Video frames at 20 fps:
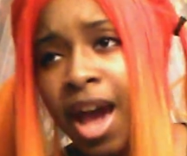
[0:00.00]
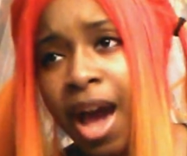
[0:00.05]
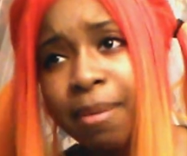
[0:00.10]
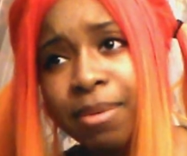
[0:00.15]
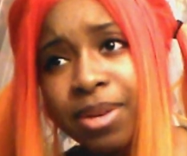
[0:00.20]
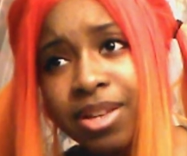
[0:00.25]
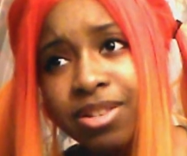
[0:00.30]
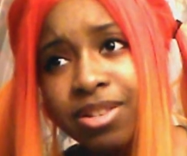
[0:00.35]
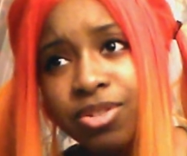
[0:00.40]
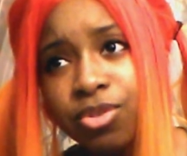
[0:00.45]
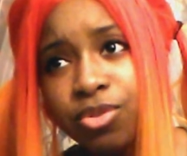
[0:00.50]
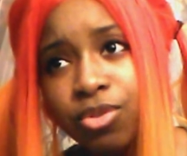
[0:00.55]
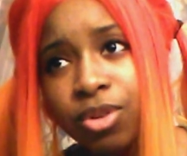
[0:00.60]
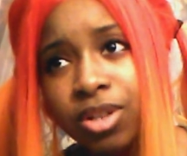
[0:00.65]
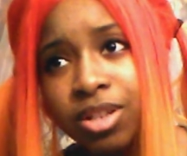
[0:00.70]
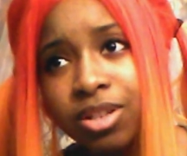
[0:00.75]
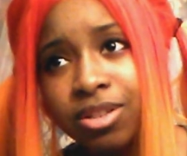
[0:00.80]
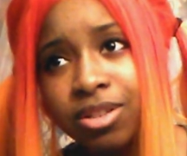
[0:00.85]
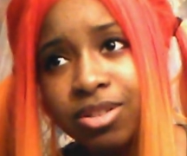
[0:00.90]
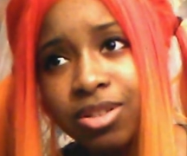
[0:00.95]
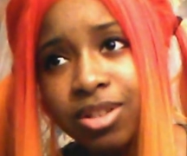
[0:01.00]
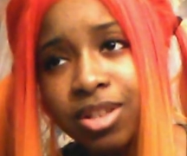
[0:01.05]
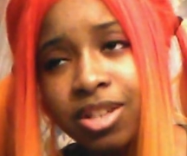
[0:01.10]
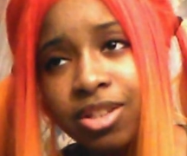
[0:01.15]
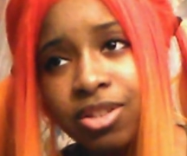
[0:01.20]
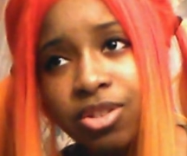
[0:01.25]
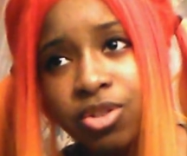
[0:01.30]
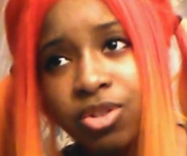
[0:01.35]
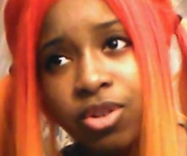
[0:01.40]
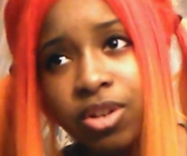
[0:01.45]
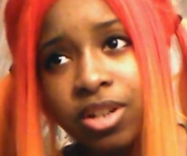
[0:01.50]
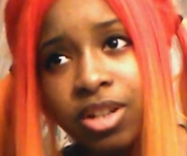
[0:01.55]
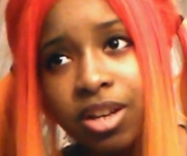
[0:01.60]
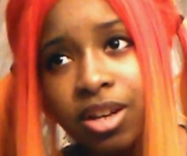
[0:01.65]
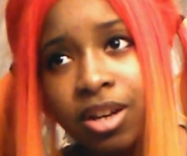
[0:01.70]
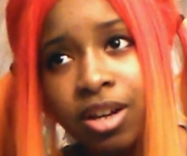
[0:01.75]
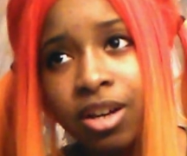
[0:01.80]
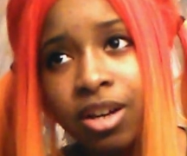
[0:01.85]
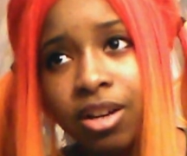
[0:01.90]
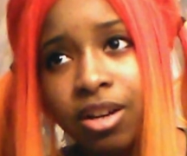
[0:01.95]
I mean, he destroyed
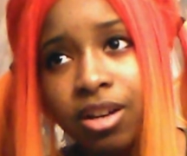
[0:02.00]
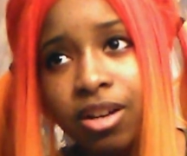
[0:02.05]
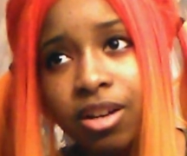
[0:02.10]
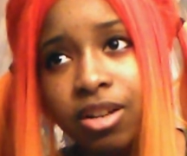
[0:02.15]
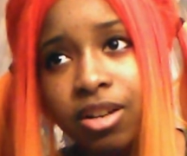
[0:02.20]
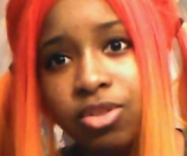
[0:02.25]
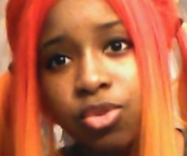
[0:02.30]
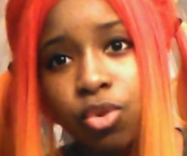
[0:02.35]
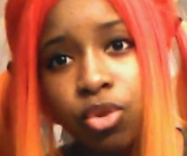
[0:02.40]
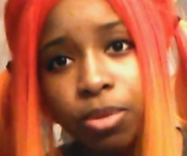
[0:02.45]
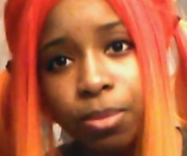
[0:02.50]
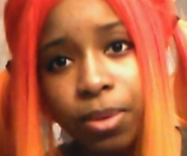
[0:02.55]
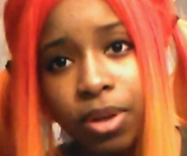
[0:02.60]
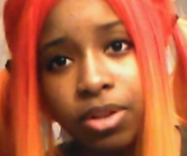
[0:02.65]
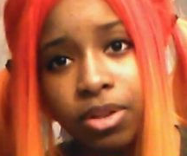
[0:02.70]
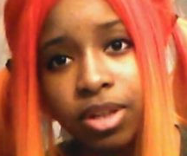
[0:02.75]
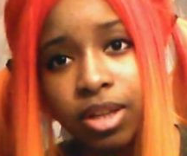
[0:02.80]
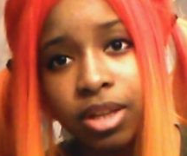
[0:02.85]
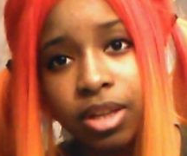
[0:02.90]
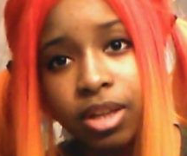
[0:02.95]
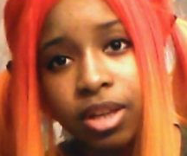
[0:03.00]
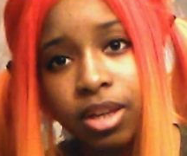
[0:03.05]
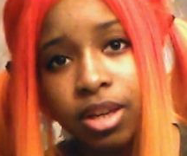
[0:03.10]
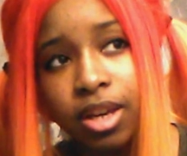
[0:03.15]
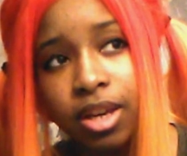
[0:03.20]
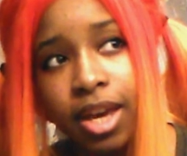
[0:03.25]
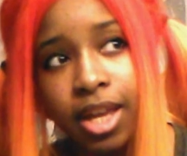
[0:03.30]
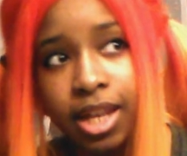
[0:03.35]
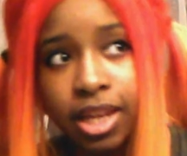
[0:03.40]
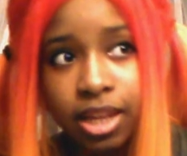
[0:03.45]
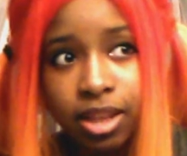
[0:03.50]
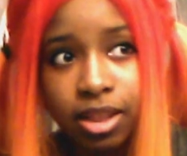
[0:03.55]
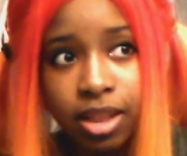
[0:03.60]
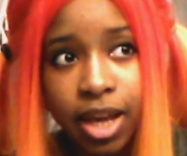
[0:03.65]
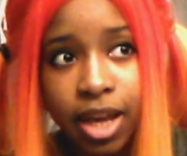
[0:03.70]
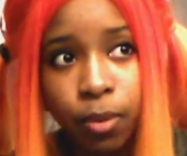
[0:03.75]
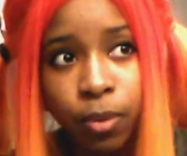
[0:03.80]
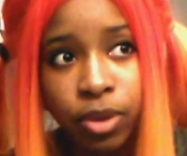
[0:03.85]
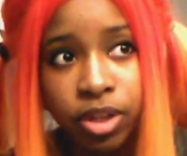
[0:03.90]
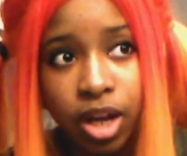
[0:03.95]
a school building, and he
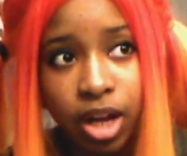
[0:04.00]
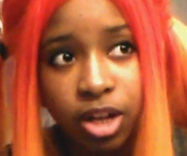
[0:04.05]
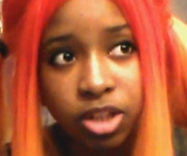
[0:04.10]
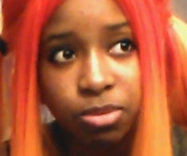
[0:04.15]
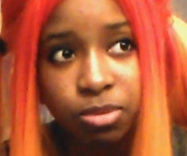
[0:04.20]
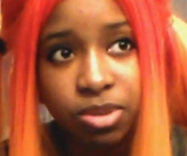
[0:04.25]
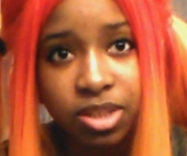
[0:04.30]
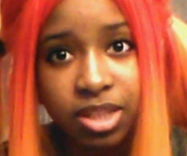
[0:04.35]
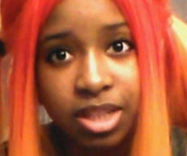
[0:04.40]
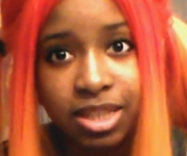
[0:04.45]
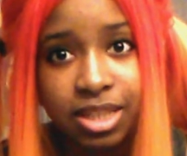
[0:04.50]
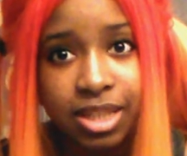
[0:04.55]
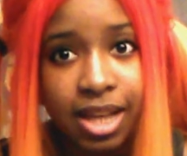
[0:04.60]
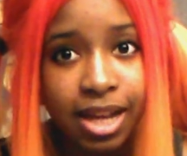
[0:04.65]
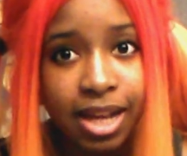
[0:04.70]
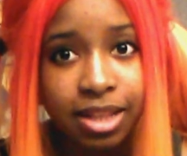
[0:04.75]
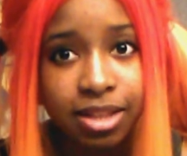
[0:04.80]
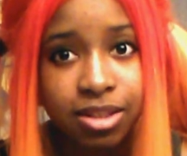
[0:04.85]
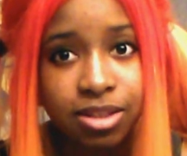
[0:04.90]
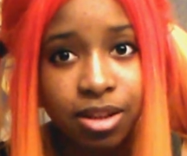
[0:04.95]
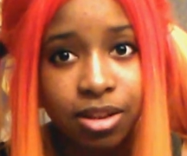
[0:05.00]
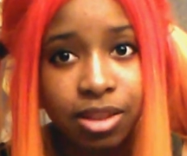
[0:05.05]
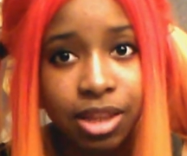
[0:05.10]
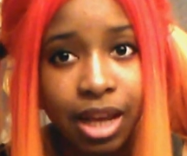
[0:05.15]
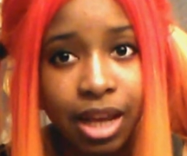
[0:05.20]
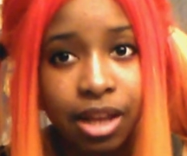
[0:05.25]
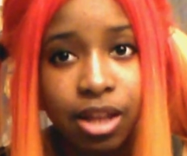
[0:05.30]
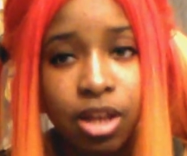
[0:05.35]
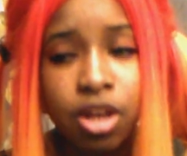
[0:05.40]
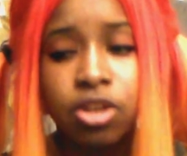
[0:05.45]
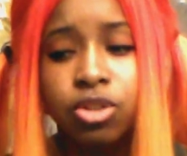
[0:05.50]
like went 100% sadness on that.